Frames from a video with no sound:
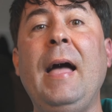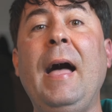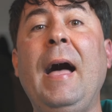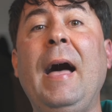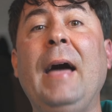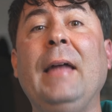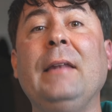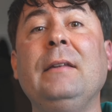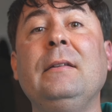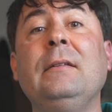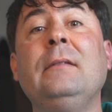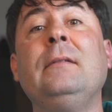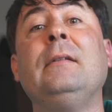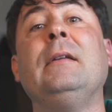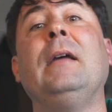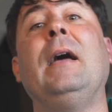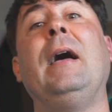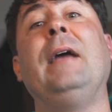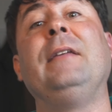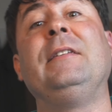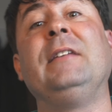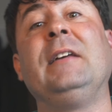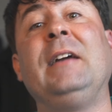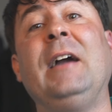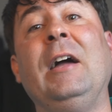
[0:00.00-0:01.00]
And
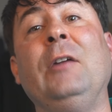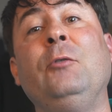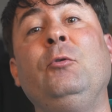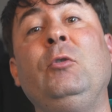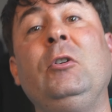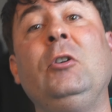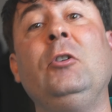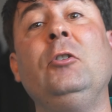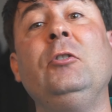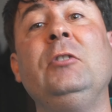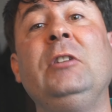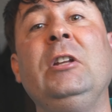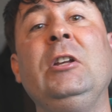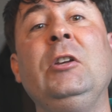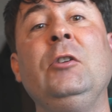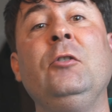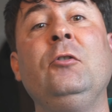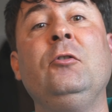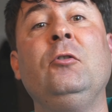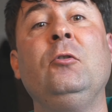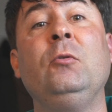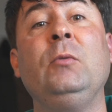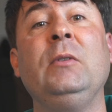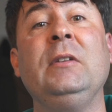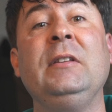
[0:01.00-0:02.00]
as the country continues
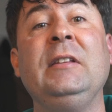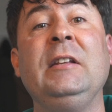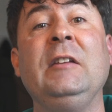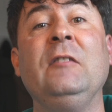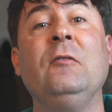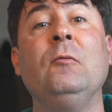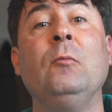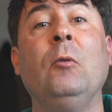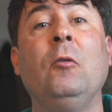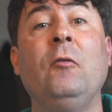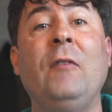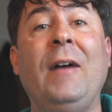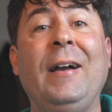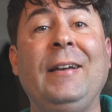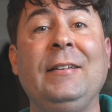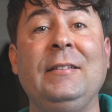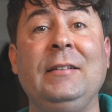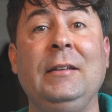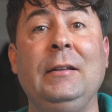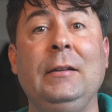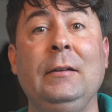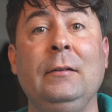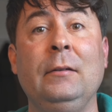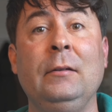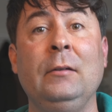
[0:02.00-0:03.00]
to receive more
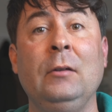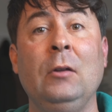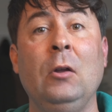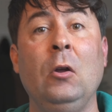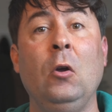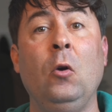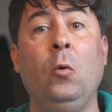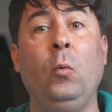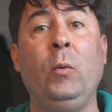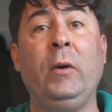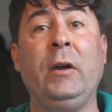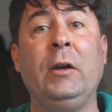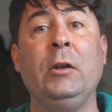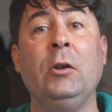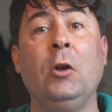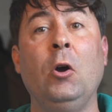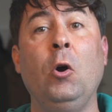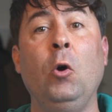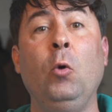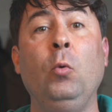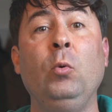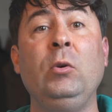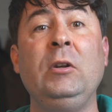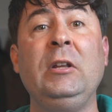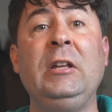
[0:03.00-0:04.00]
vaccines, we can
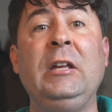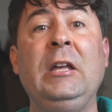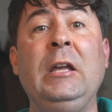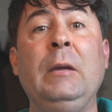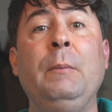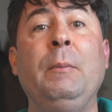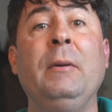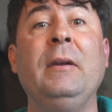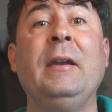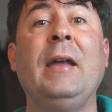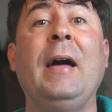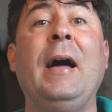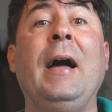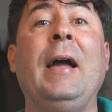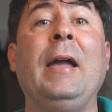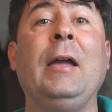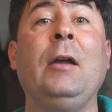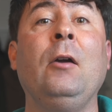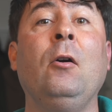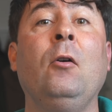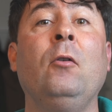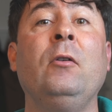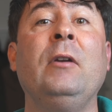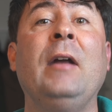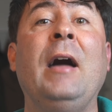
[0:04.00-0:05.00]
only keep an
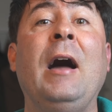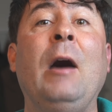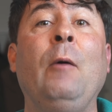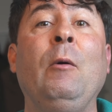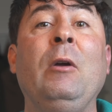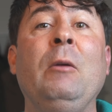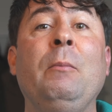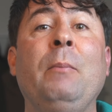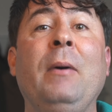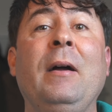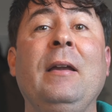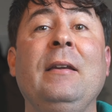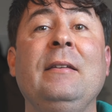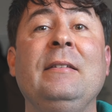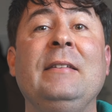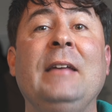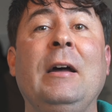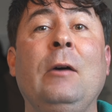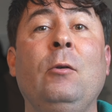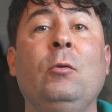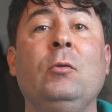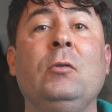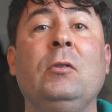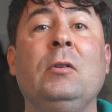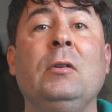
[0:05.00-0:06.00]
eye on how it pans
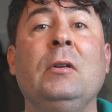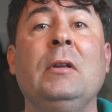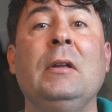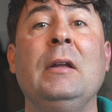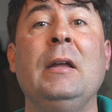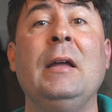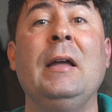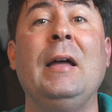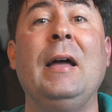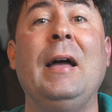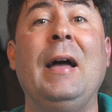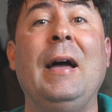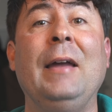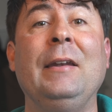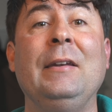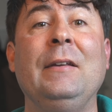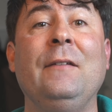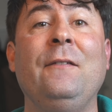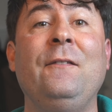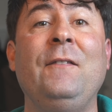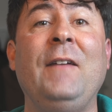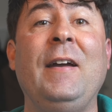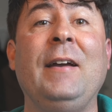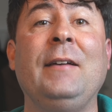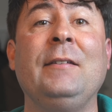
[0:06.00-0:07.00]
out and
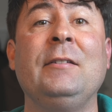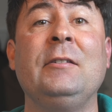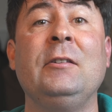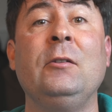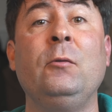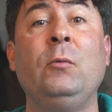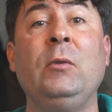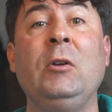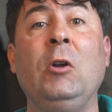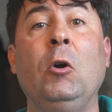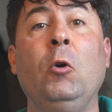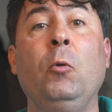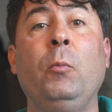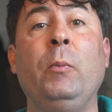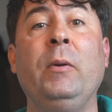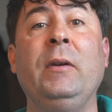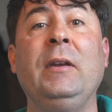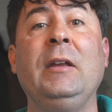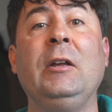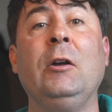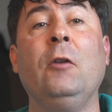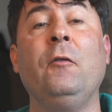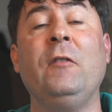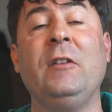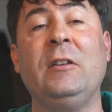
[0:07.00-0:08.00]
affects the
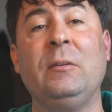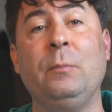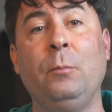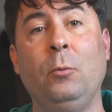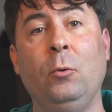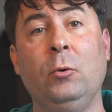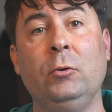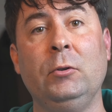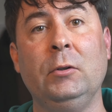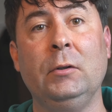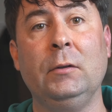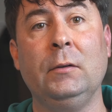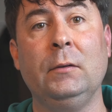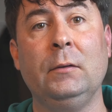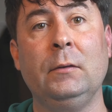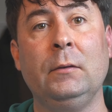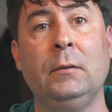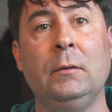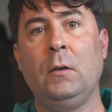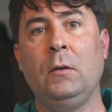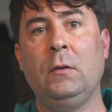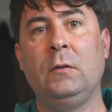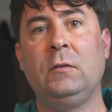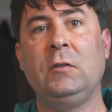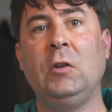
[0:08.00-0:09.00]
reopening of its
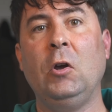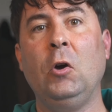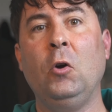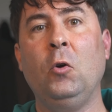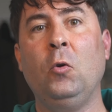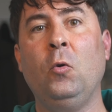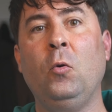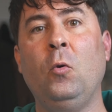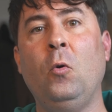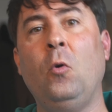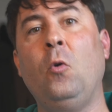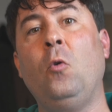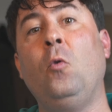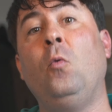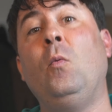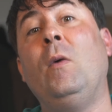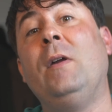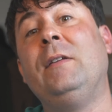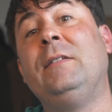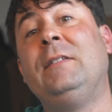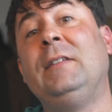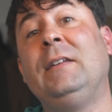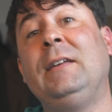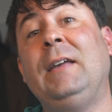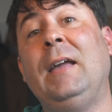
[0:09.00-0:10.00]
borders. So,
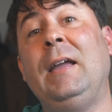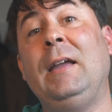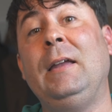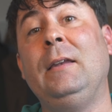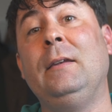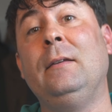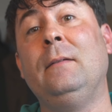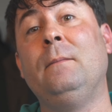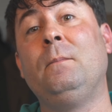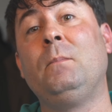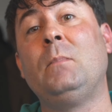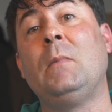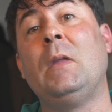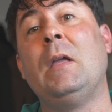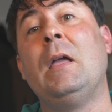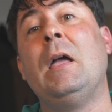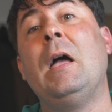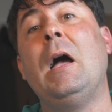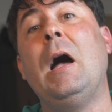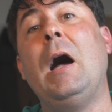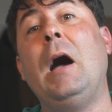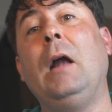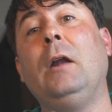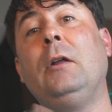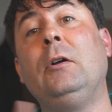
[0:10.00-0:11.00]
once again,
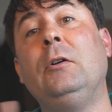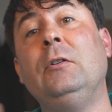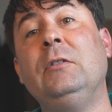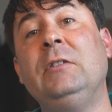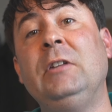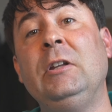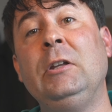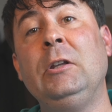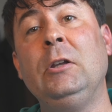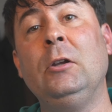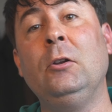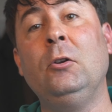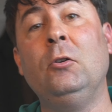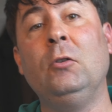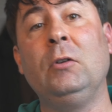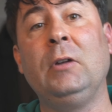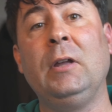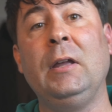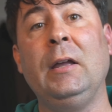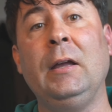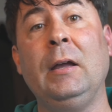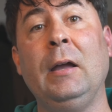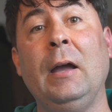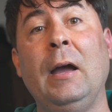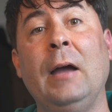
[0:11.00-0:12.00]
I'll continue
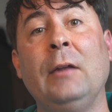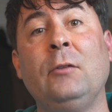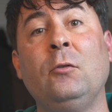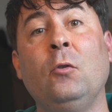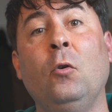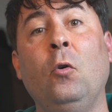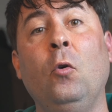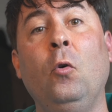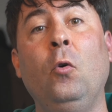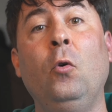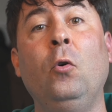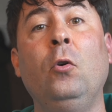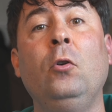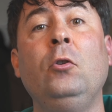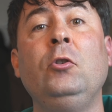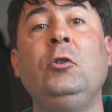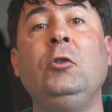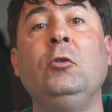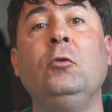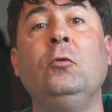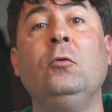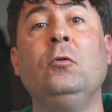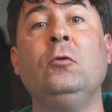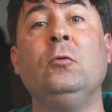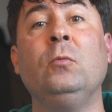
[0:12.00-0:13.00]
looking at all
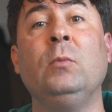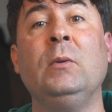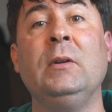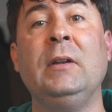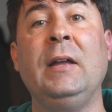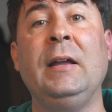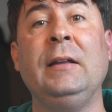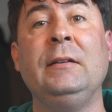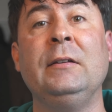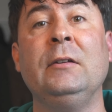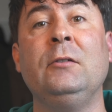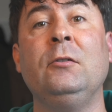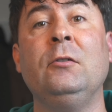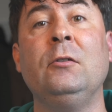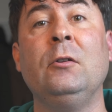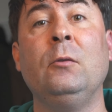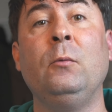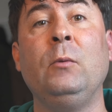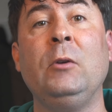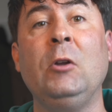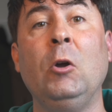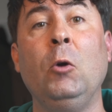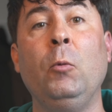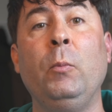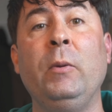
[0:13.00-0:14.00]
news related to the
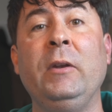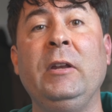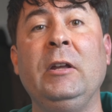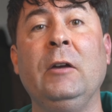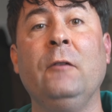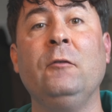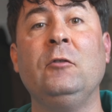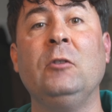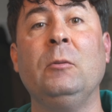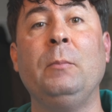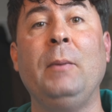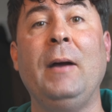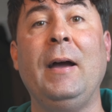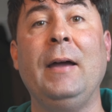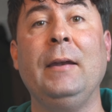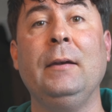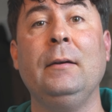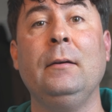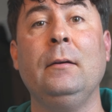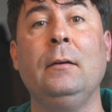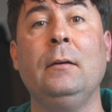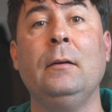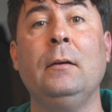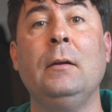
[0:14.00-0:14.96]
reopening of Japan,